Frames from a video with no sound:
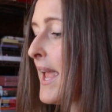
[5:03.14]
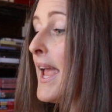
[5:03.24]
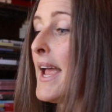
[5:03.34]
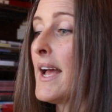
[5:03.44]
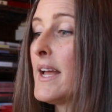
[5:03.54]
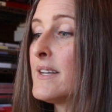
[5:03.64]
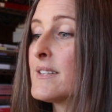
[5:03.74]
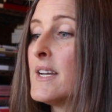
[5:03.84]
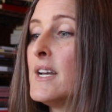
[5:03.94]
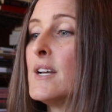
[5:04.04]

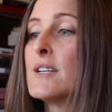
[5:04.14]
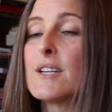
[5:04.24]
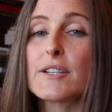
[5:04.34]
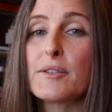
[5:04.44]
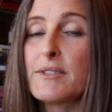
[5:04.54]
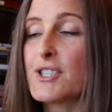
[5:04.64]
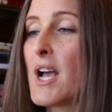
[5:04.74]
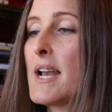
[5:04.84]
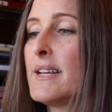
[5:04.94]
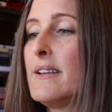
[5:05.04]
And Doctor
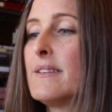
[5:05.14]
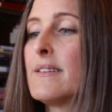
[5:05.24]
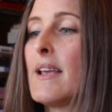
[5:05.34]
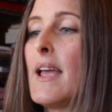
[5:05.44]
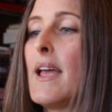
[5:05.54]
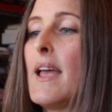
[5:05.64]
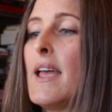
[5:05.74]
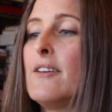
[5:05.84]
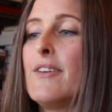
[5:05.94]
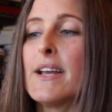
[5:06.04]
Rajani's
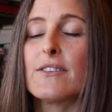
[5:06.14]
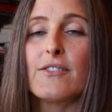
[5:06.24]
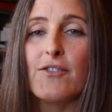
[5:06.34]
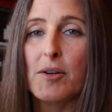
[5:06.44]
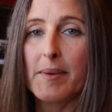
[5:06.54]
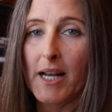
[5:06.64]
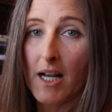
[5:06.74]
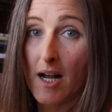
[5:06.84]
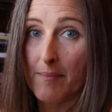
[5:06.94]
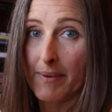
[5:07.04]
Advanced Firming
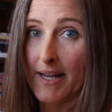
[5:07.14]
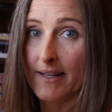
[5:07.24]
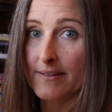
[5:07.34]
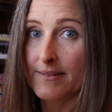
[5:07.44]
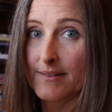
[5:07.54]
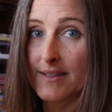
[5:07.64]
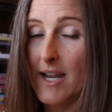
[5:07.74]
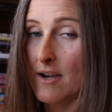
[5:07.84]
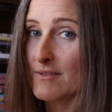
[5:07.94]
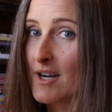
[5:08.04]
Complex.
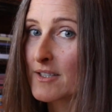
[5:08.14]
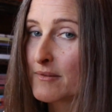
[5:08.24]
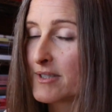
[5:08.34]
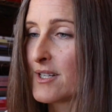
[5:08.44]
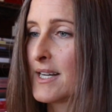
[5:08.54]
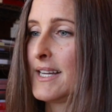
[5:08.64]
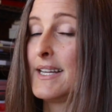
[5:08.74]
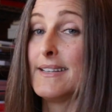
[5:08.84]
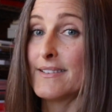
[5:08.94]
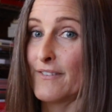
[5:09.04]
Now, Doctor
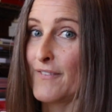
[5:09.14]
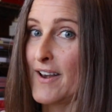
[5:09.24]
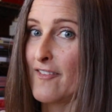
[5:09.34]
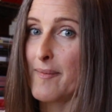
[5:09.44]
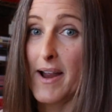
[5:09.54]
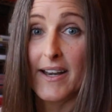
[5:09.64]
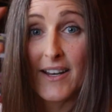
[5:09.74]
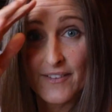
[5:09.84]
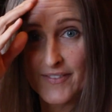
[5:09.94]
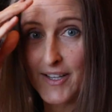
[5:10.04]
Rajani is a friend of mine
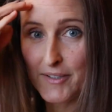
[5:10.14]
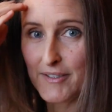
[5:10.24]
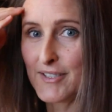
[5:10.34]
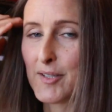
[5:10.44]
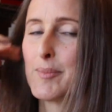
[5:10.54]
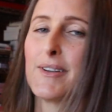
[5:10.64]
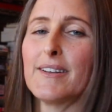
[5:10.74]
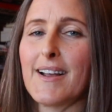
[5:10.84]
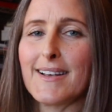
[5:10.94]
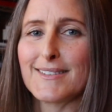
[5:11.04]
and a fellow YouTuber.
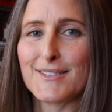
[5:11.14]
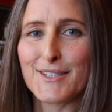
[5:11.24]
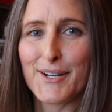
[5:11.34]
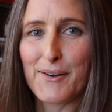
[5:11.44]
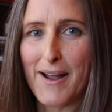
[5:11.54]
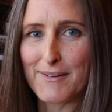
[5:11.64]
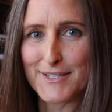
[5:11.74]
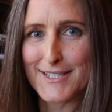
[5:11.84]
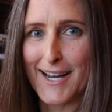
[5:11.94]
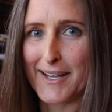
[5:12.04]
You guys should go out
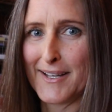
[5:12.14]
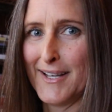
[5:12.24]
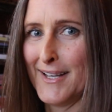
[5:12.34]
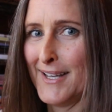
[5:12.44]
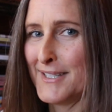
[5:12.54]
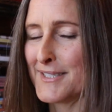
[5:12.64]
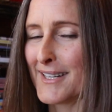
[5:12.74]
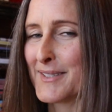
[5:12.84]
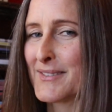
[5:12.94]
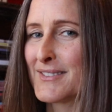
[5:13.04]
and check
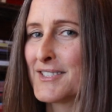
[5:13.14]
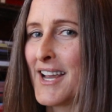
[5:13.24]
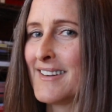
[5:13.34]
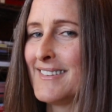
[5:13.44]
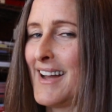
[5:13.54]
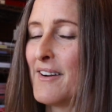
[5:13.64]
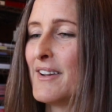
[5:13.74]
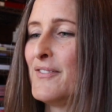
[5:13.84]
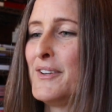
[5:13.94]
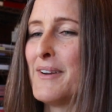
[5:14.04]
check his channel out
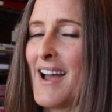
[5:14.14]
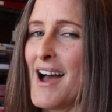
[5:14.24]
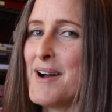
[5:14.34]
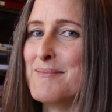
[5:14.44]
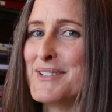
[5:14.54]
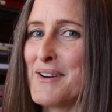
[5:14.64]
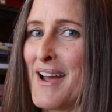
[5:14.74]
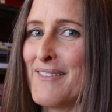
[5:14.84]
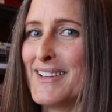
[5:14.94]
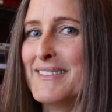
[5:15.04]
if you um, don't
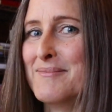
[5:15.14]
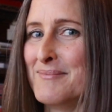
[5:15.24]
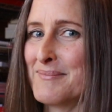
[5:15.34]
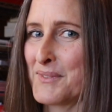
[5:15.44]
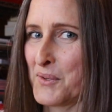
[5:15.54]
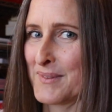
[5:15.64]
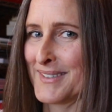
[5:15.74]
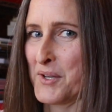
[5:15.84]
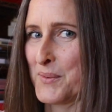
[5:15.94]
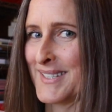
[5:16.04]
have a
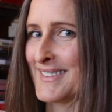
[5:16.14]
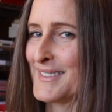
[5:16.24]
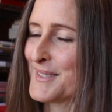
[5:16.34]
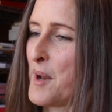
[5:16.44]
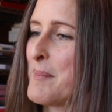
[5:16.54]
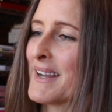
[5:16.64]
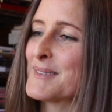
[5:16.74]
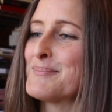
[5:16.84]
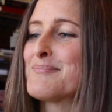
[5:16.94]
queasy stomach.